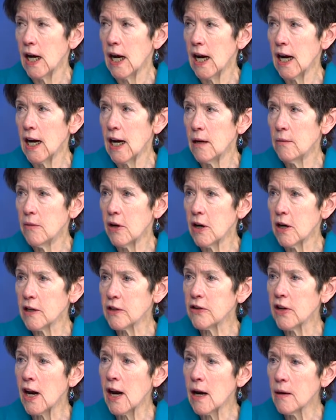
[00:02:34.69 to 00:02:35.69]
Um, our
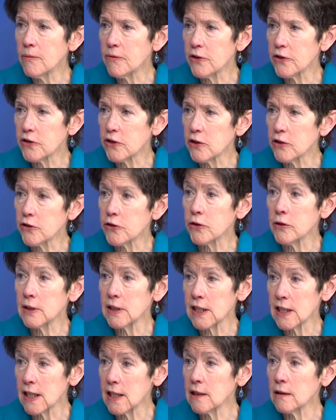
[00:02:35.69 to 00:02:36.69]
top researcher in
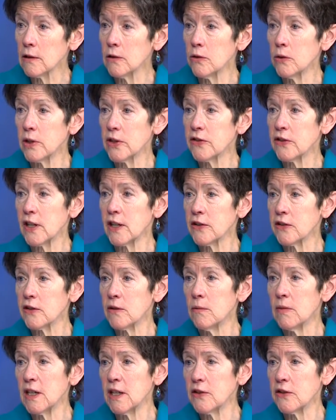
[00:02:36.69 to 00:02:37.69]
Saint Louis
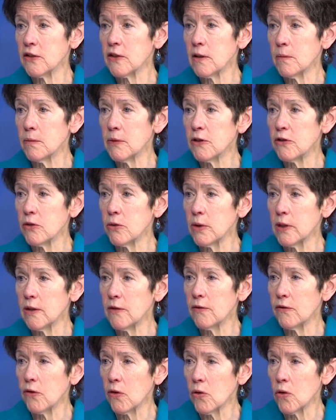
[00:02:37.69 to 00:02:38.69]
estimates that between
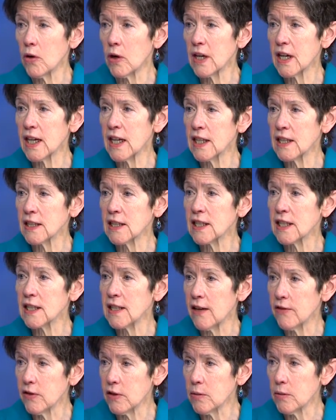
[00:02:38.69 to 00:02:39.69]
four and
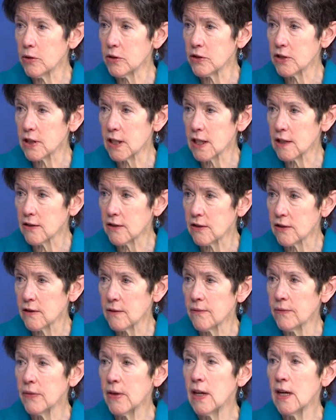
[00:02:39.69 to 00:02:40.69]
seven percent
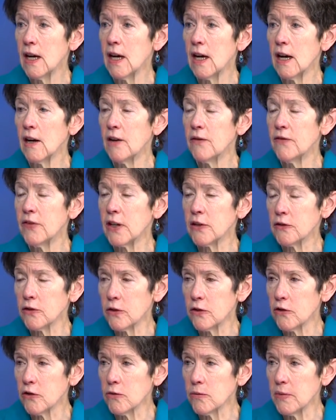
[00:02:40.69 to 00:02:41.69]
of
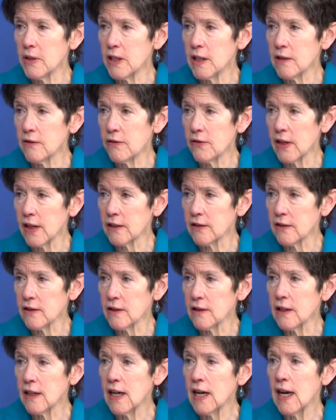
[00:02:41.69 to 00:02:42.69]
veterans who've been
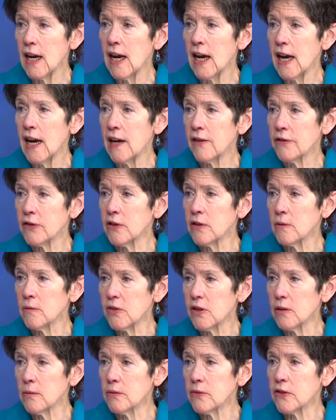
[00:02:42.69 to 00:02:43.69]
infected have
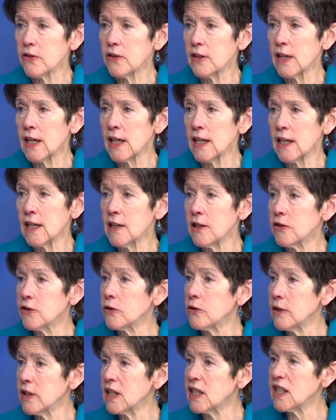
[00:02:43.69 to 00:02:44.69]
symptoms and a
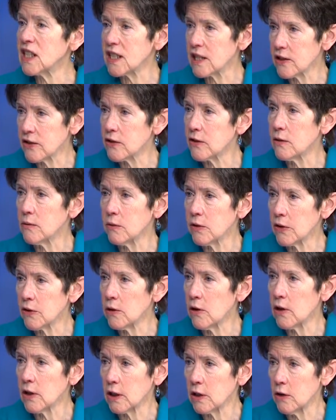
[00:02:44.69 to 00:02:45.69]
history consistent with
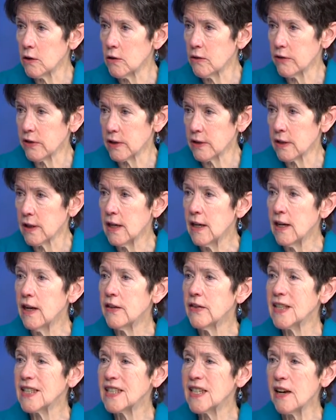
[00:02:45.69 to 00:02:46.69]
long COVID.
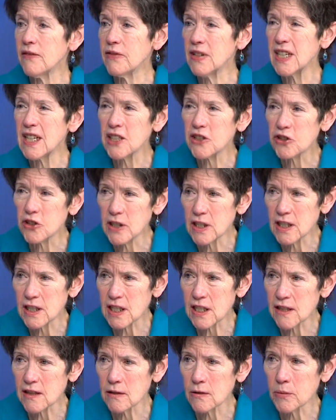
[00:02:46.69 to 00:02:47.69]
The definition is
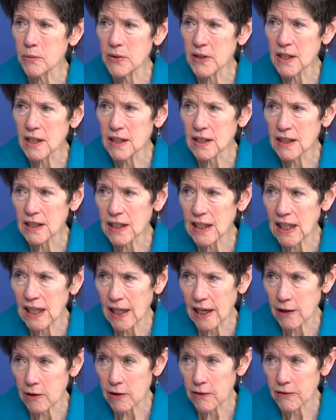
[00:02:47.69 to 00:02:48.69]
still being
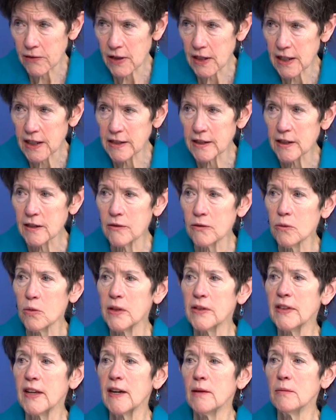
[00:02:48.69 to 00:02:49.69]
clarified of
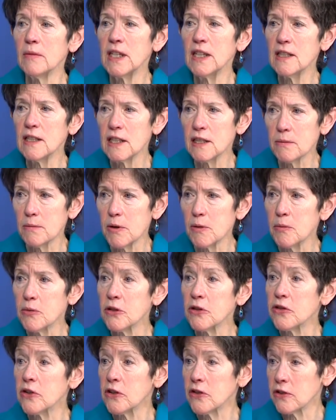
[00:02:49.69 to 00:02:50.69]
what that means, but
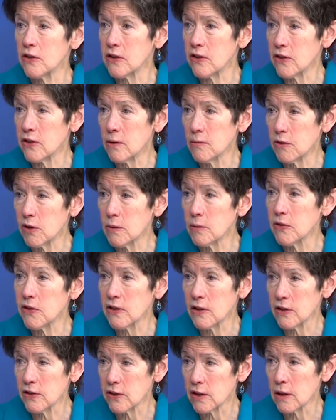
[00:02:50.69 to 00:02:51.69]
persistent symptoms
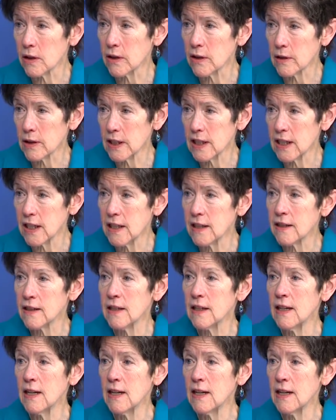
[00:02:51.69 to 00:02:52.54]
is clearly it.